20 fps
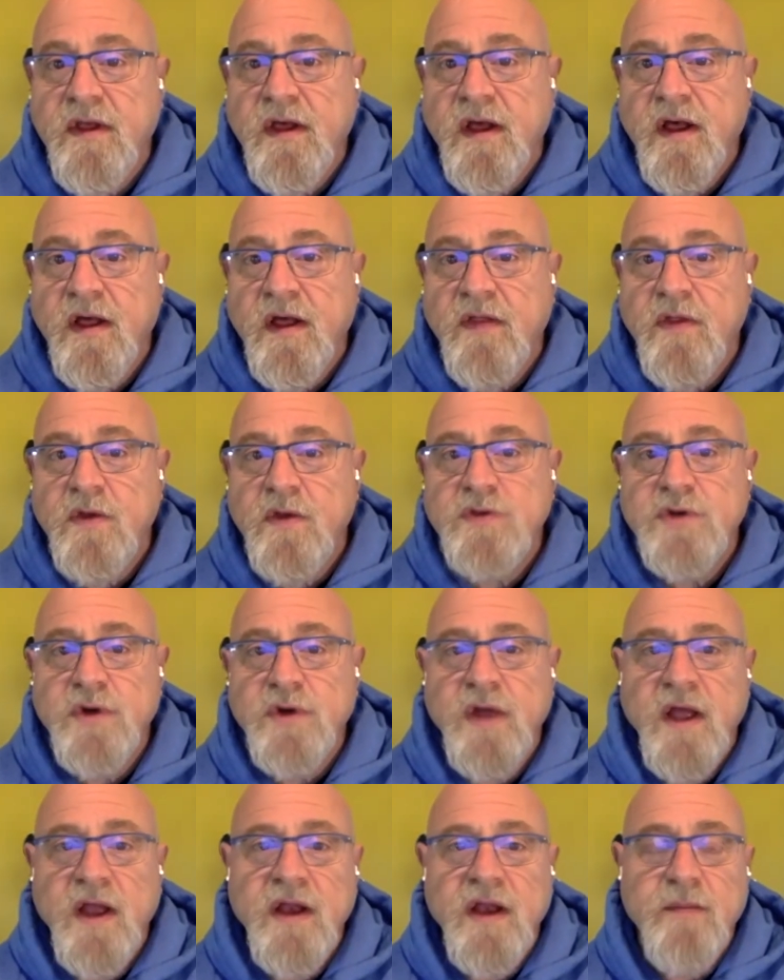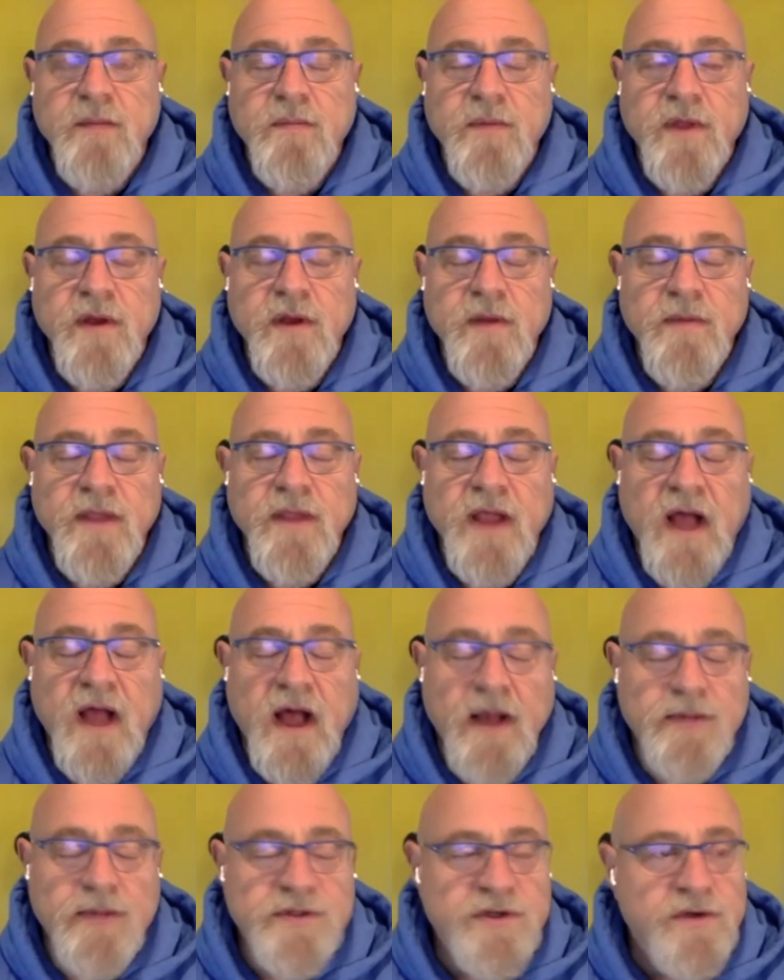Uh, those are kind of going to be
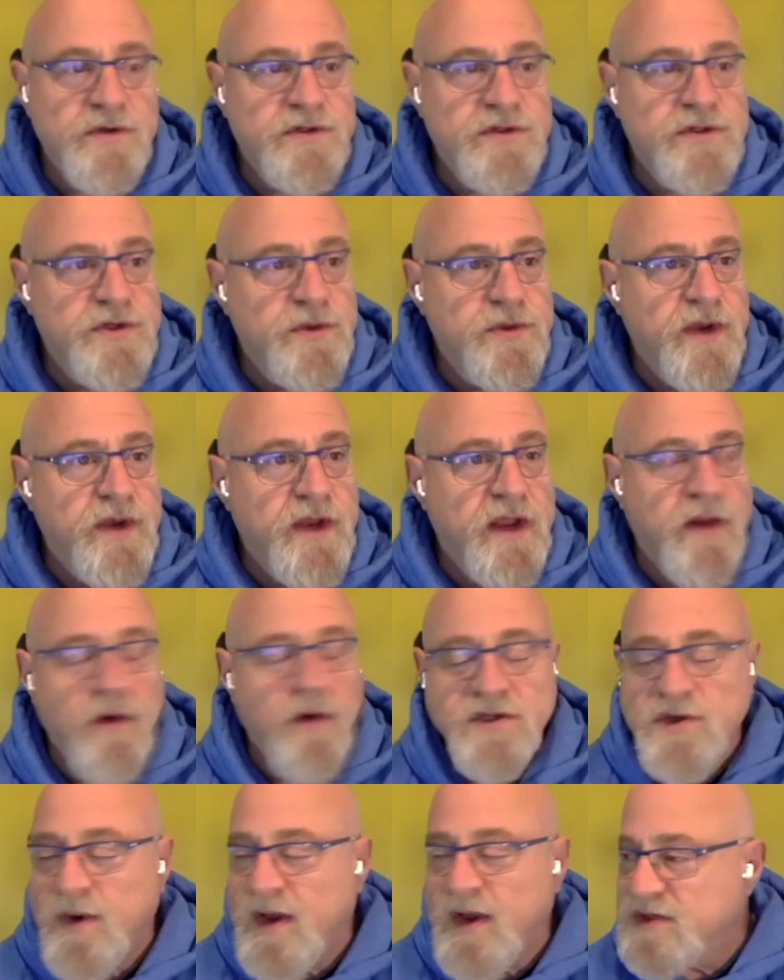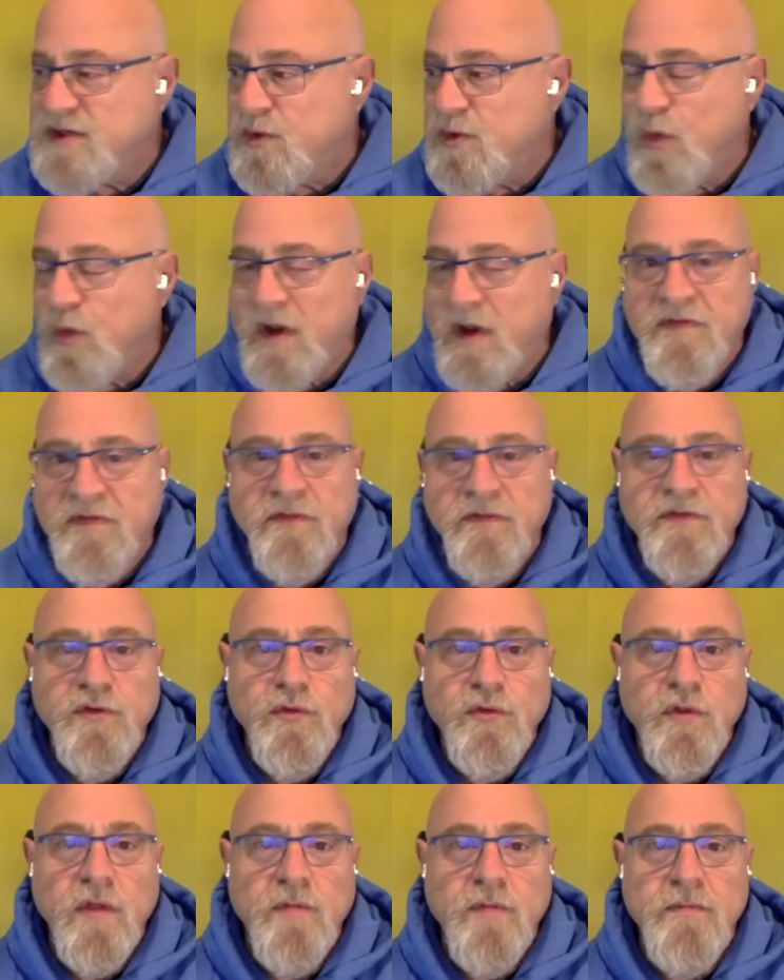obstacles to it. It also has a whiff of
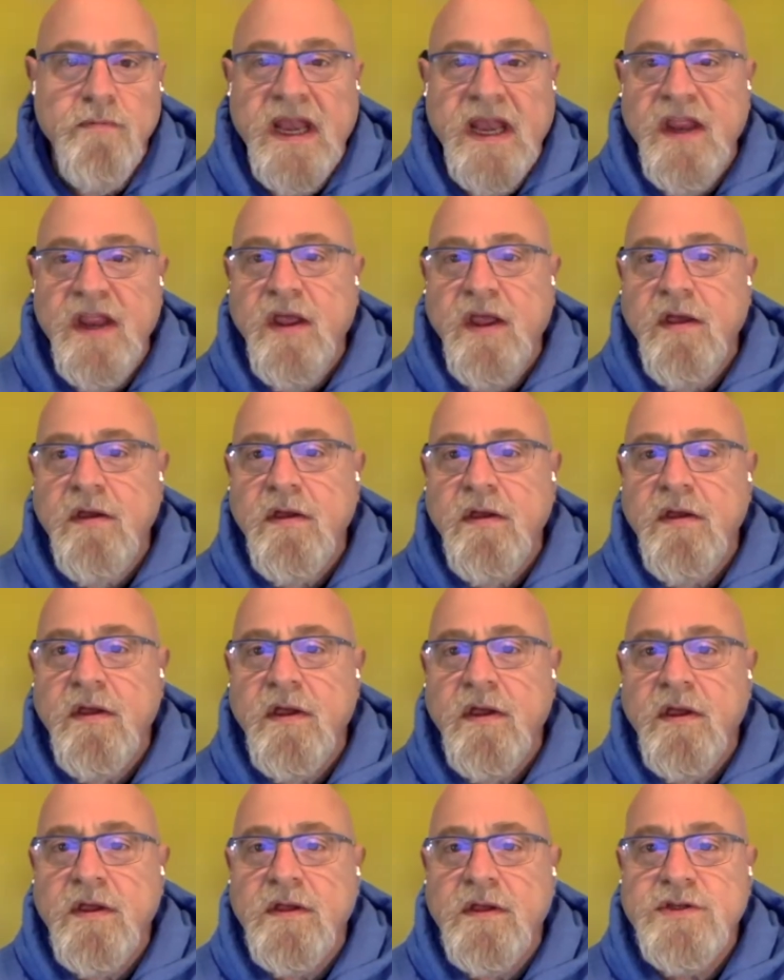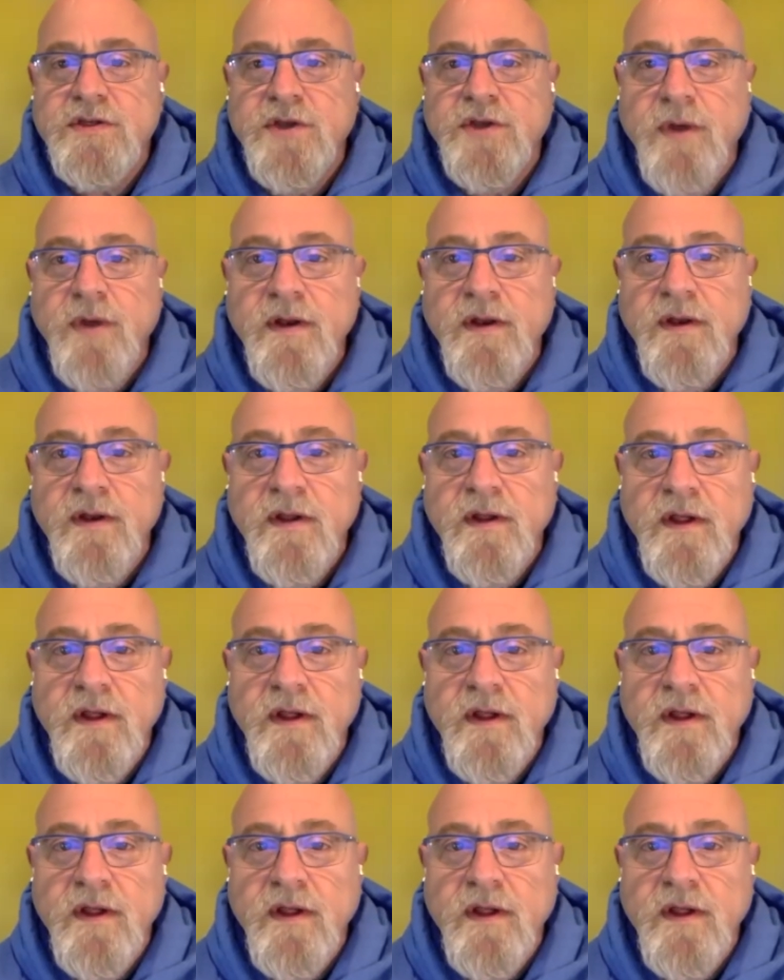tulip mania to it.